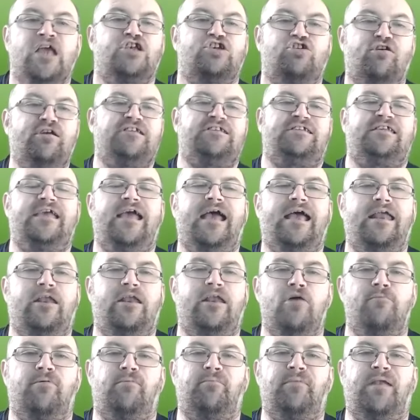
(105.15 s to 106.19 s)
Tracey Ann
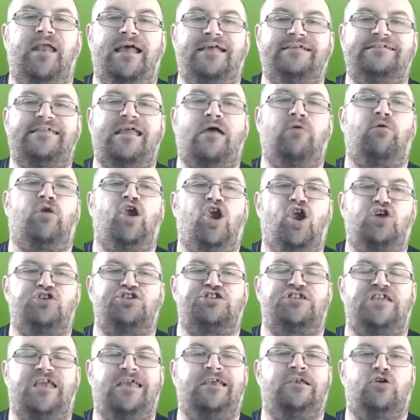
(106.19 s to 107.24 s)
Oberman has now
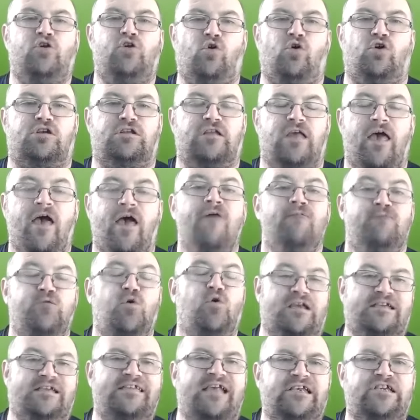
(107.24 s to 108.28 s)
lost in court for
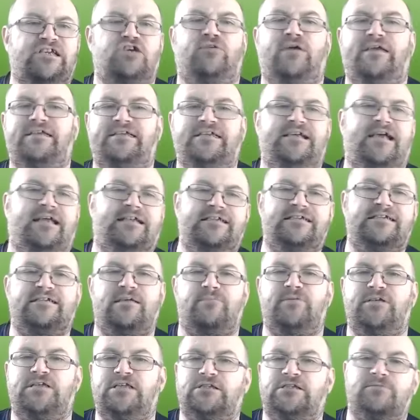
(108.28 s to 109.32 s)
exaggerating
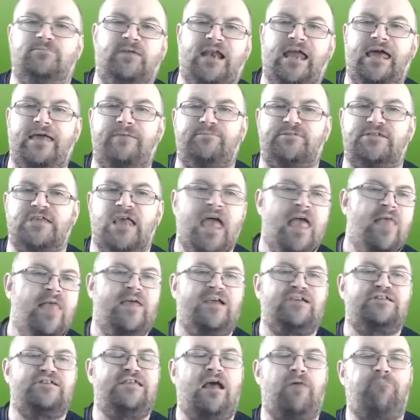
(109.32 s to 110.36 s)
anti-Semitism claims.
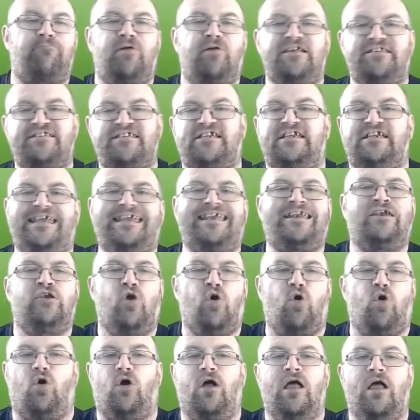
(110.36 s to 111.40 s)
There's now precedent in
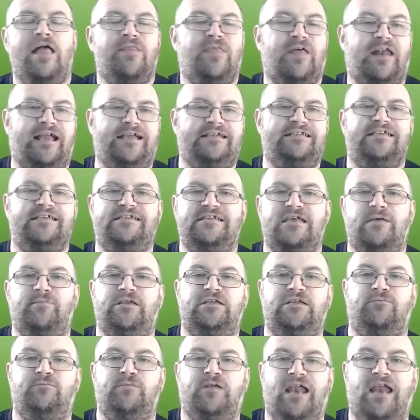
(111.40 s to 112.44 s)
law that
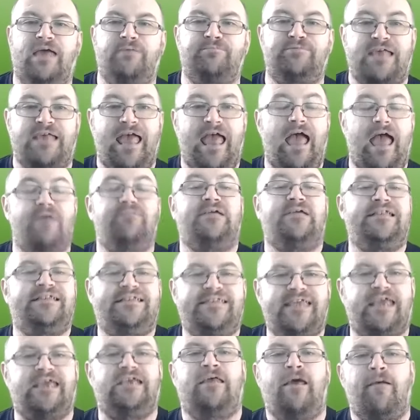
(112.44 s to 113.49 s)
anti-Semitism claims have
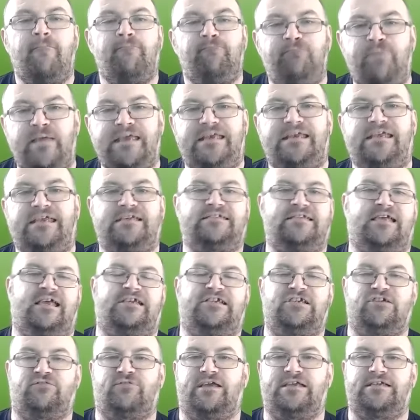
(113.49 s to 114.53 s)
indeed been
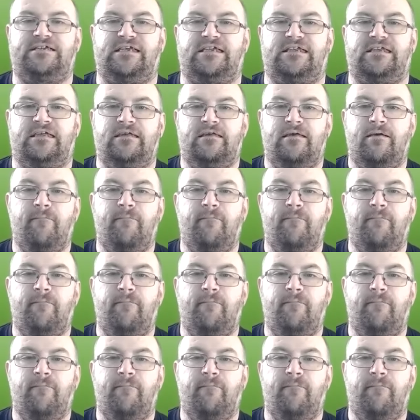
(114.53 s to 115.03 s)
exaggerated,